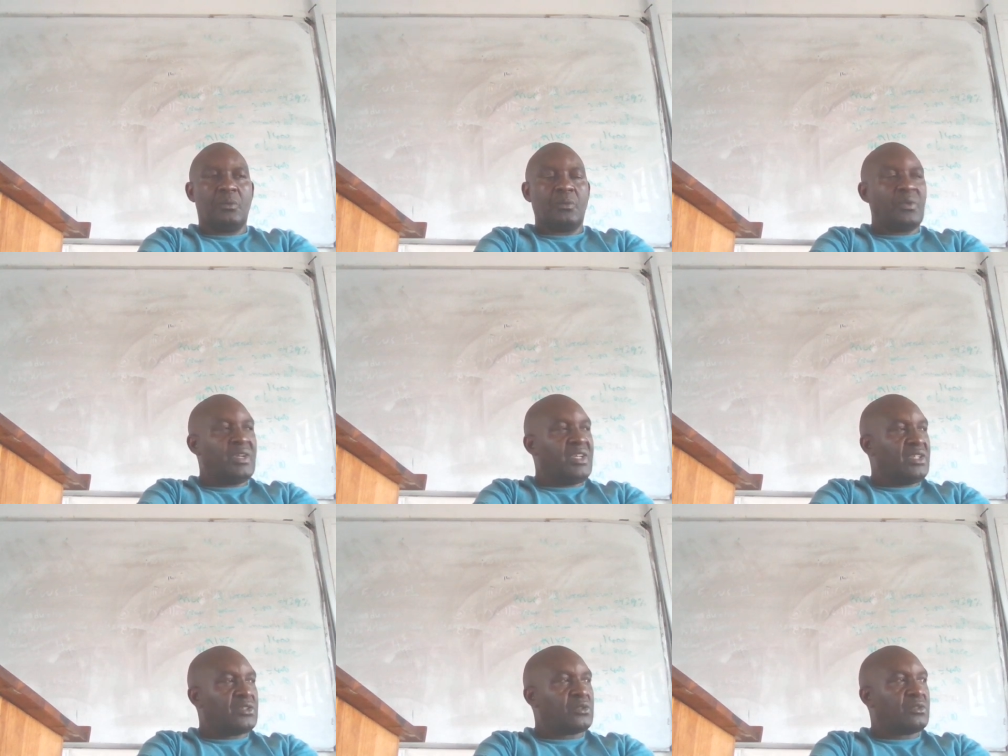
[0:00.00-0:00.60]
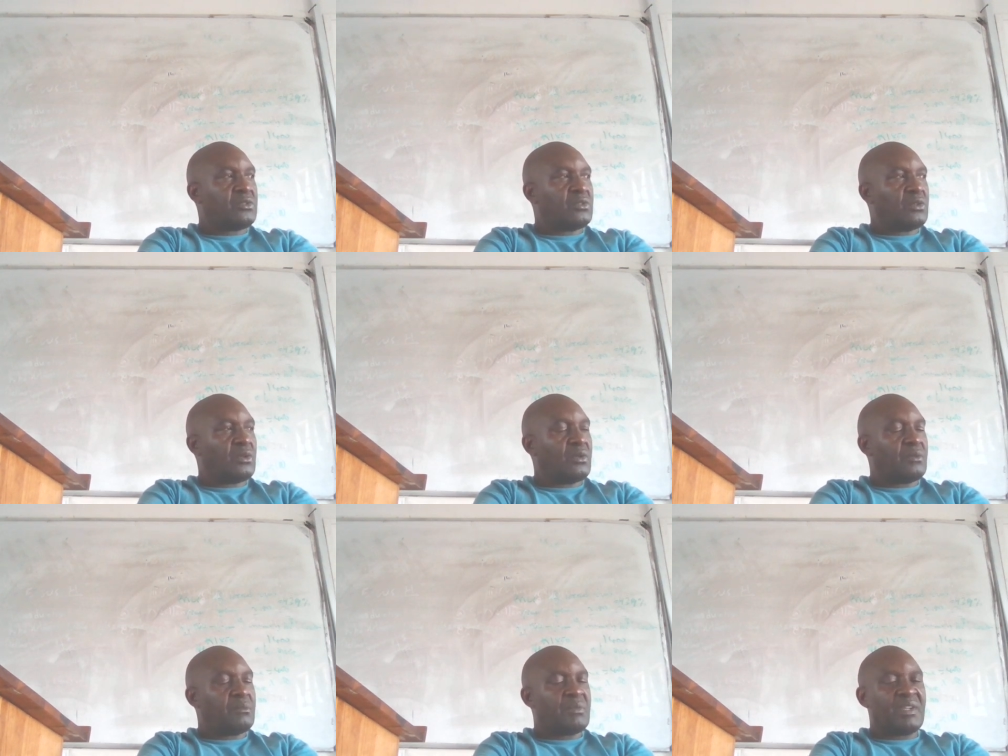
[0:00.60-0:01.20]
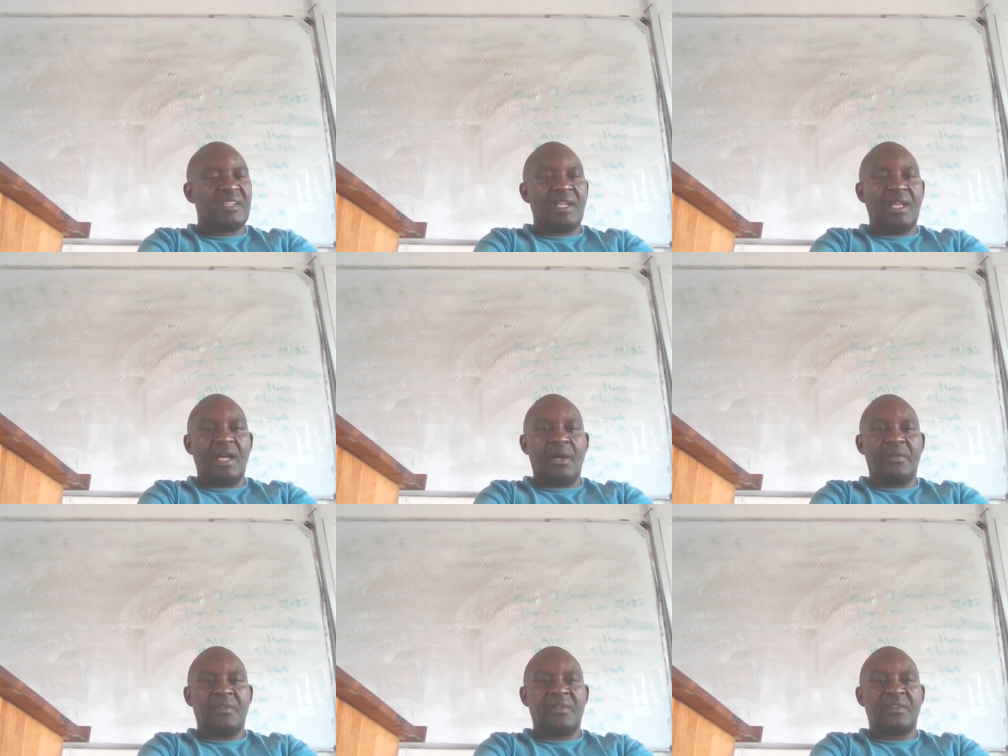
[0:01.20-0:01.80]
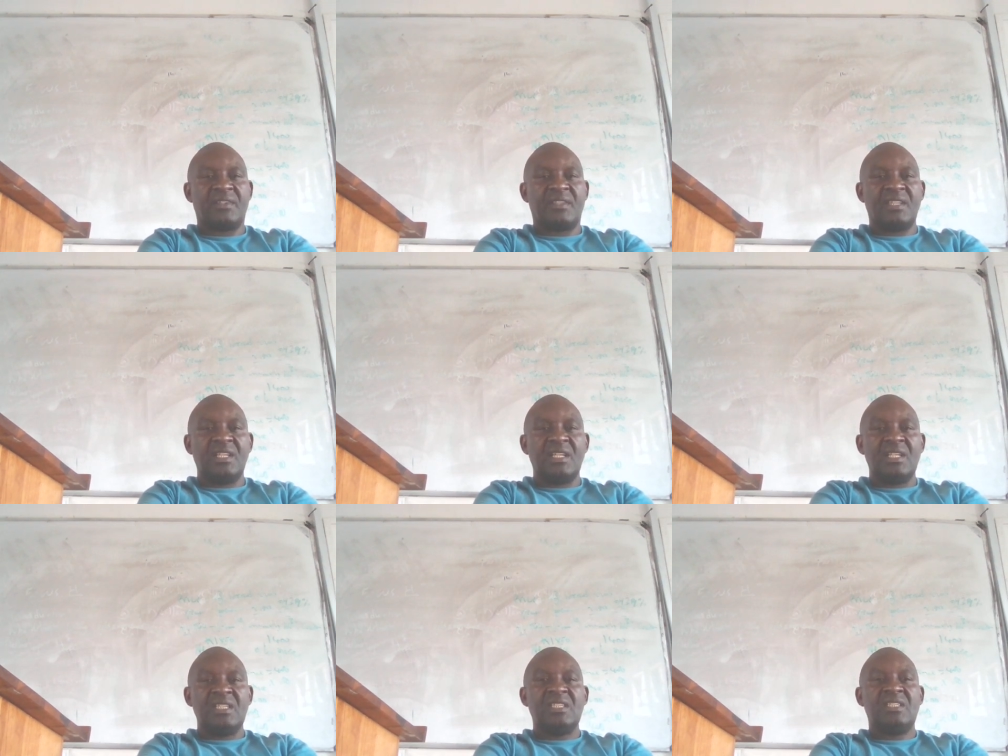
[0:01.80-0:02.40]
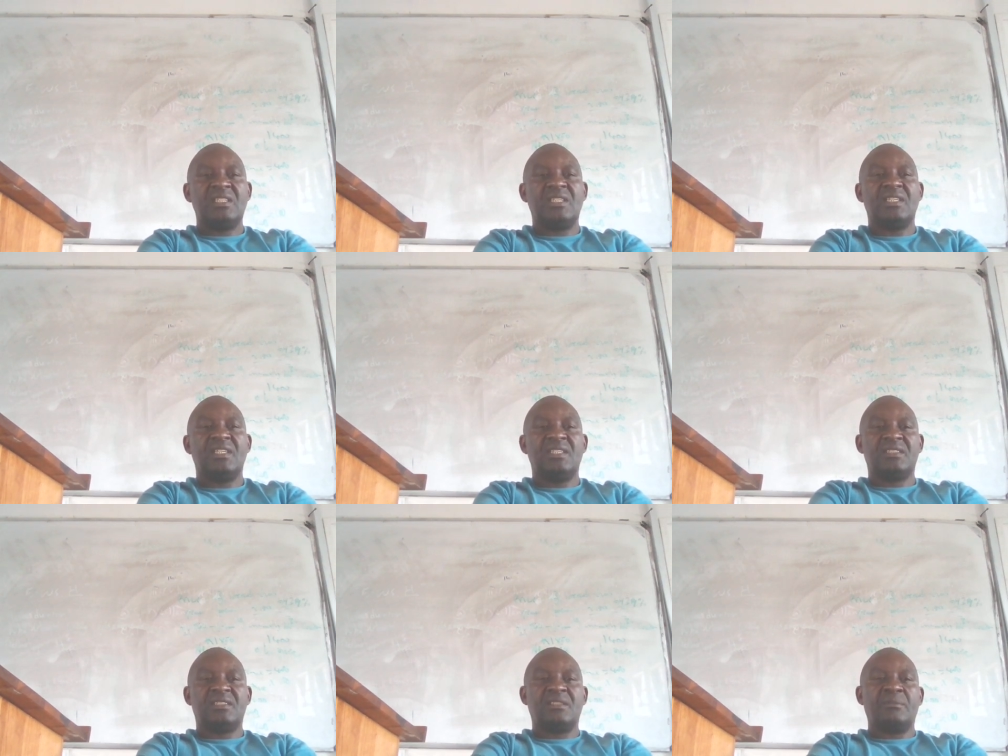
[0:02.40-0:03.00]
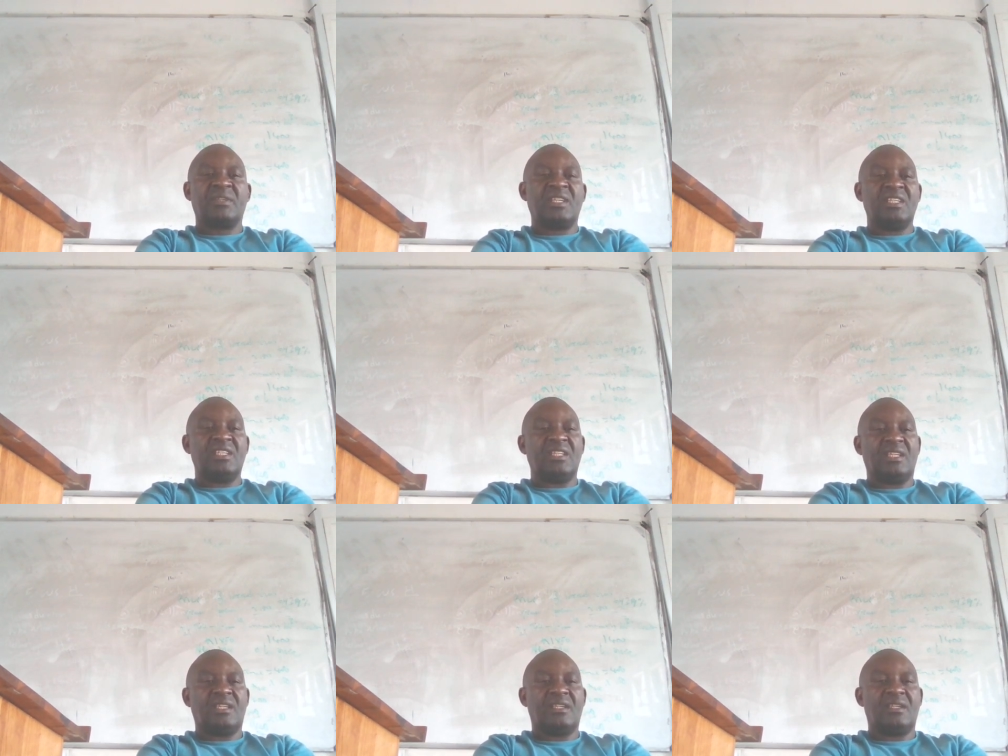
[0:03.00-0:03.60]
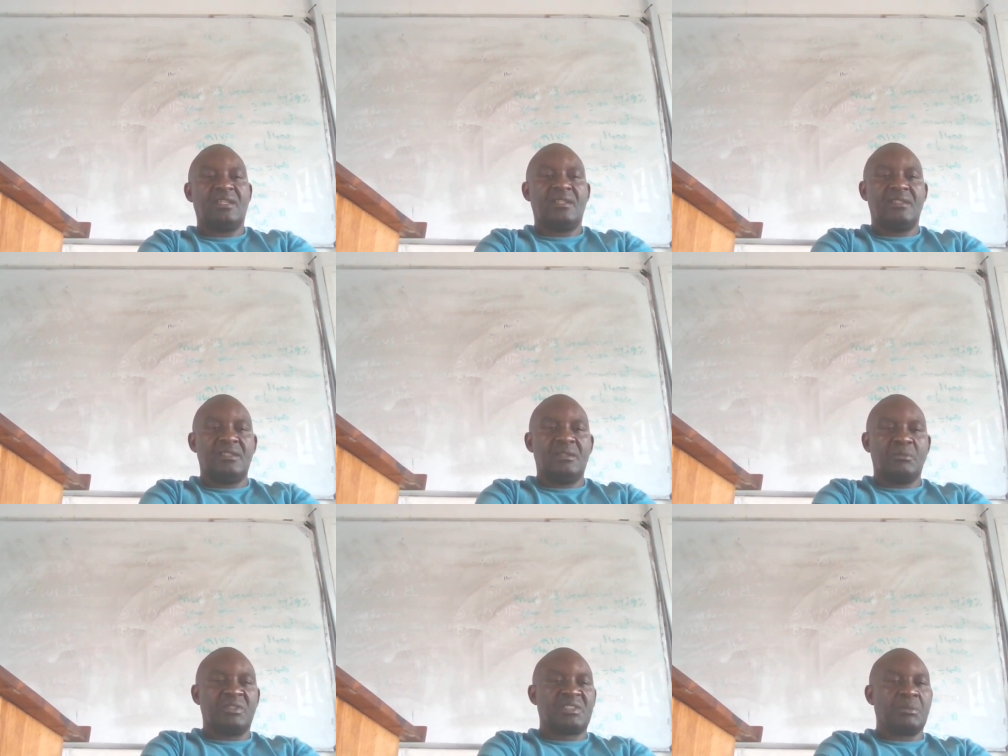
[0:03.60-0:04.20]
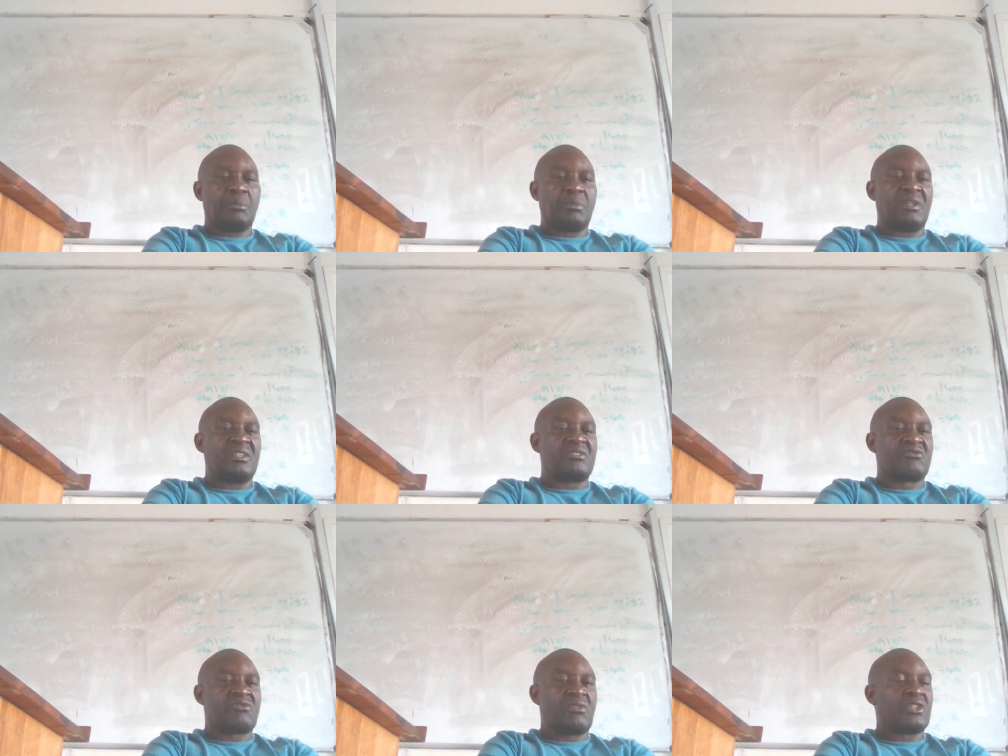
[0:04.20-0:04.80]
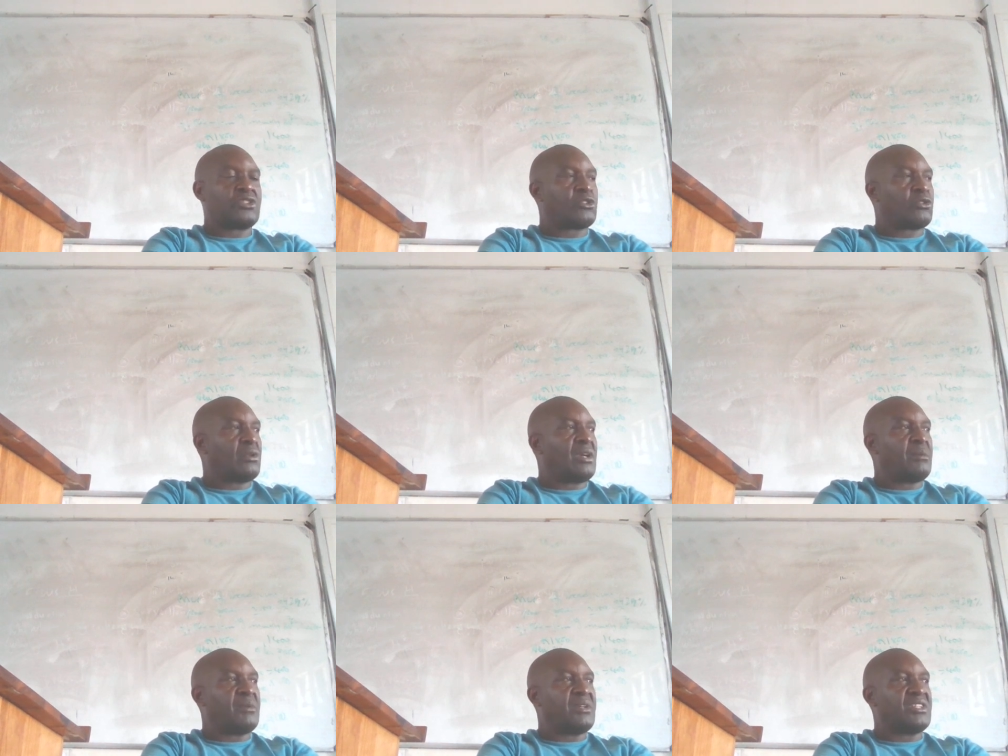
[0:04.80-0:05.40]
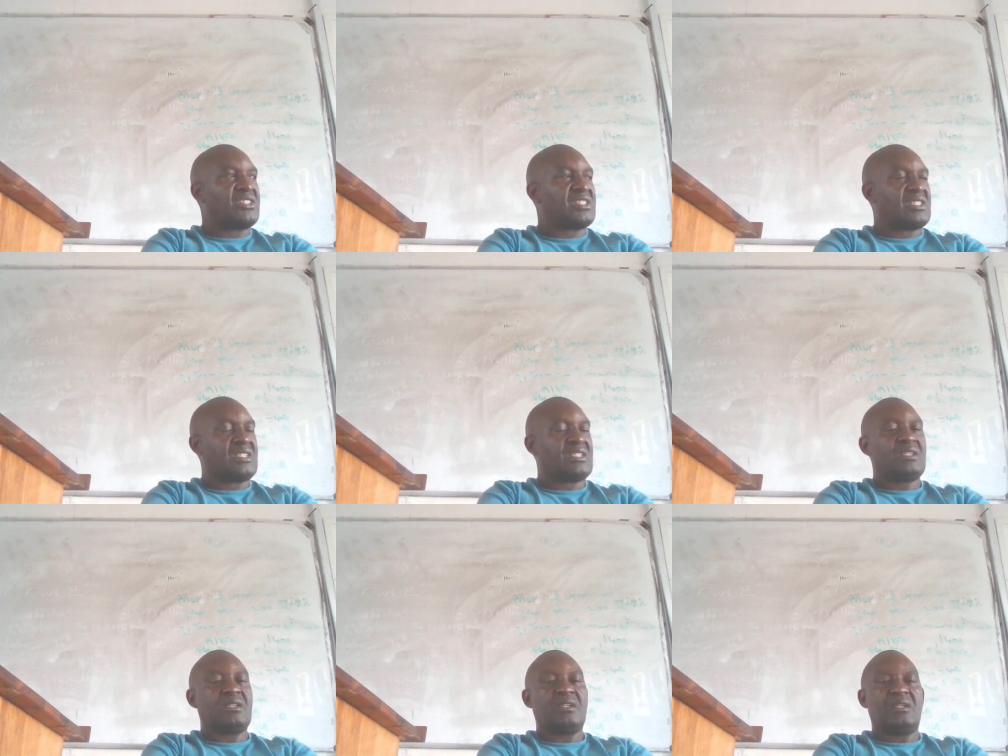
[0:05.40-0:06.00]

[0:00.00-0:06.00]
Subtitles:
We should know by now that the lead is the beginning, the most important structural element